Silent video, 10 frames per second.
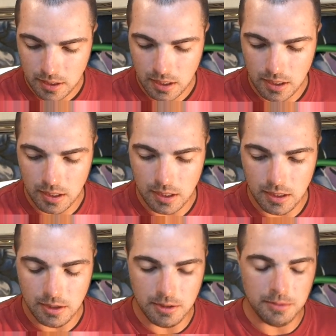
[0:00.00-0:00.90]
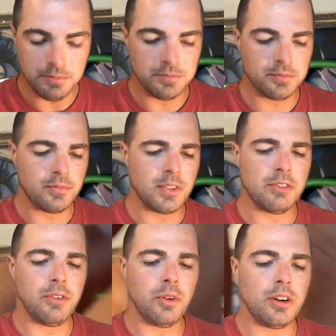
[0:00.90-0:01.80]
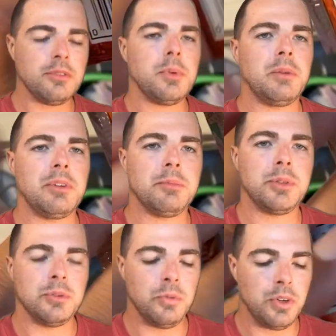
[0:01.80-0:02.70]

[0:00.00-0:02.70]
4 of them, and we pulled 1